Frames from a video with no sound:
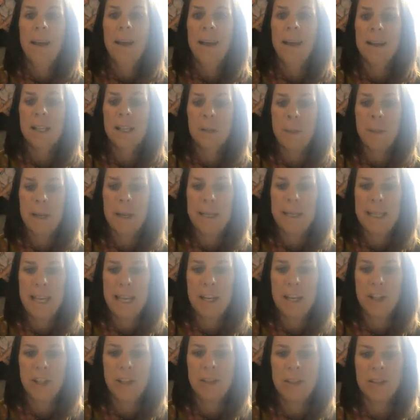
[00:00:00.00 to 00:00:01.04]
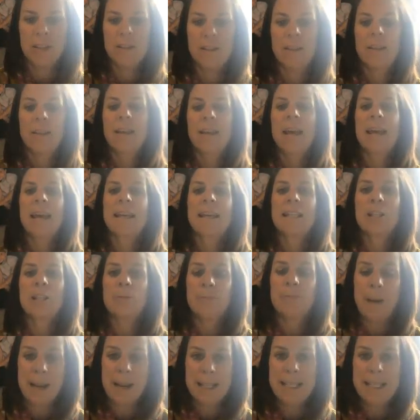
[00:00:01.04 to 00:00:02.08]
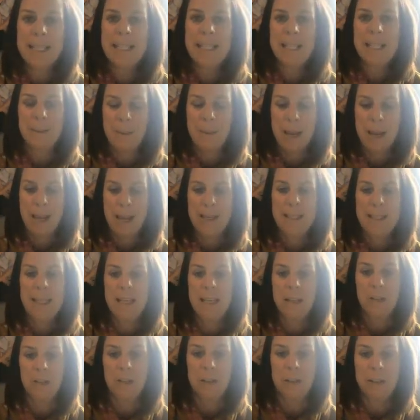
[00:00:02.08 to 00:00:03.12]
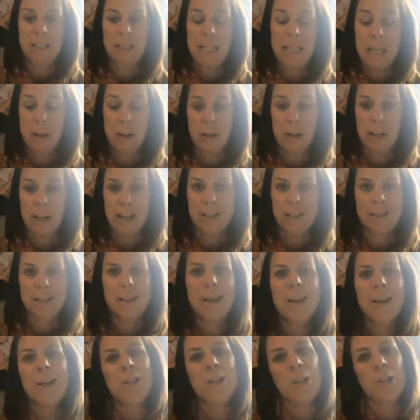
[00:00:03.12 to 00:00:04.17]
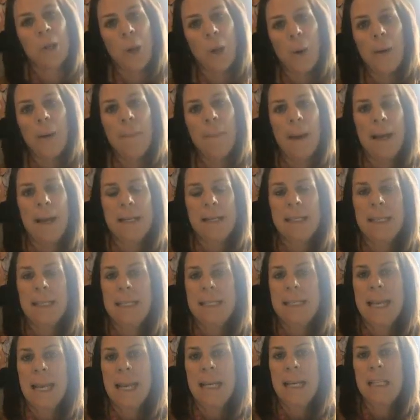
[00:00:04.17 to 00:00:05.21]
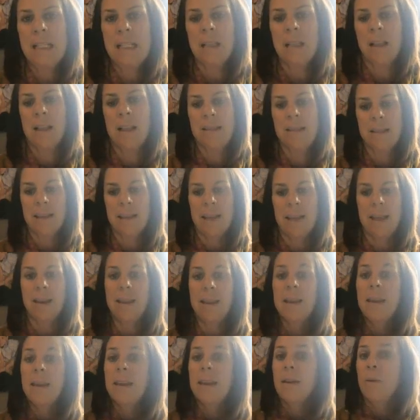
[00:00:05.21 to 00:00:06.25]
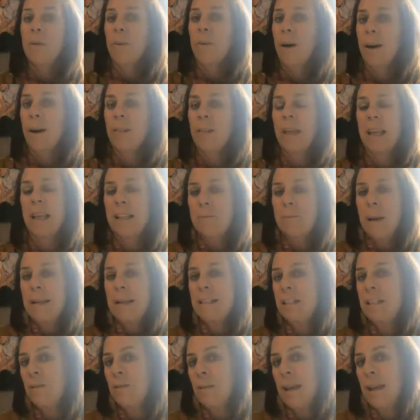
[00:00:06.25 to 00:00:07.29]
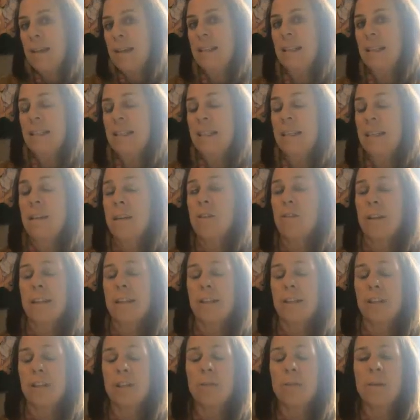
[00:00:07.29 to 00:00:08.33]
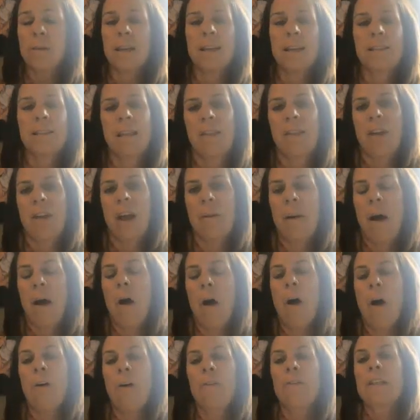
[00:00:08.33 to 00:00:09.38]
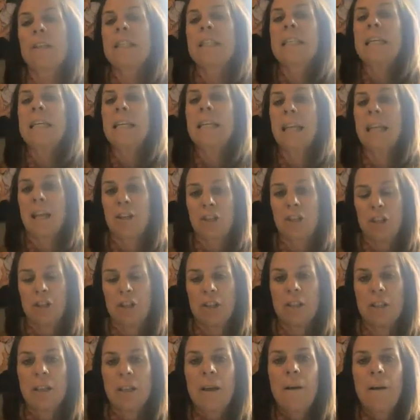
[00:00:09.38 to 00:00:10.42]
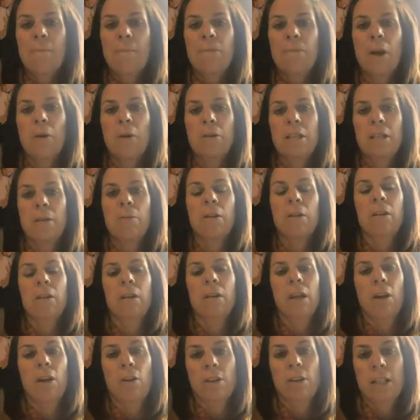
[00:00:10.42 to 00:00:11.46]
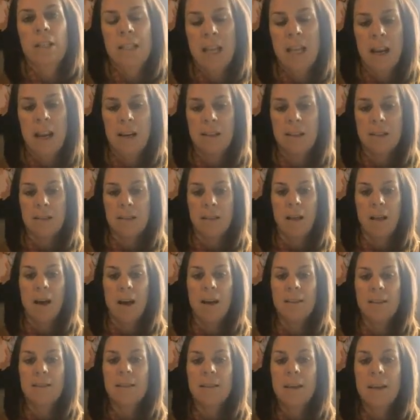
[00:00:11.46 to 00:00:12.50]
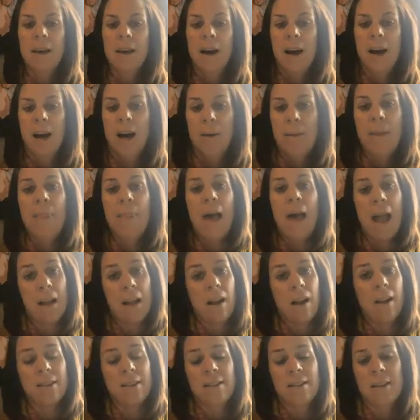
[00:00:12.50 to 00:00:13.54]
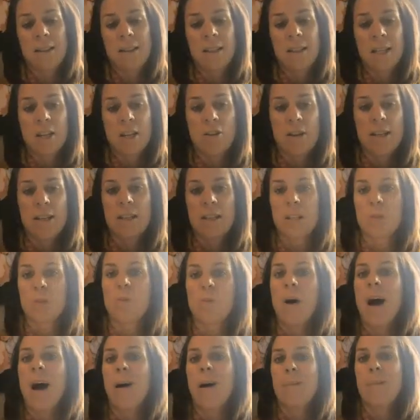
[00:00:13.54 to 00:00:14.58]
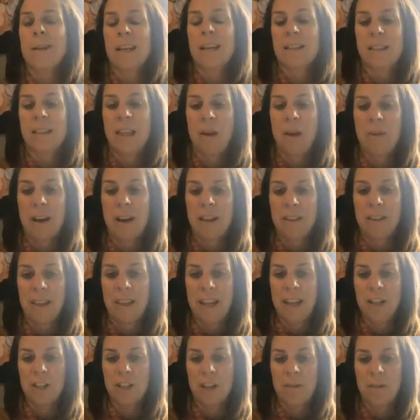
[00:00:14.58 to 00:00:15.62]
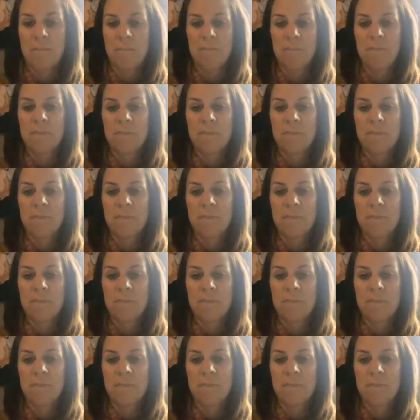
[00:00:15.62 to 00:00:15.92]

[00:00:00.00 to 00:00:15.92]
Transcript: Expectations, expecting demand to decrease. So going back to the tanning salons again, well, they expected demand to decrease too because they thought about all of the teenagers that typically go to tanning salons, um, and that caused it to decrease as well because of that regulation.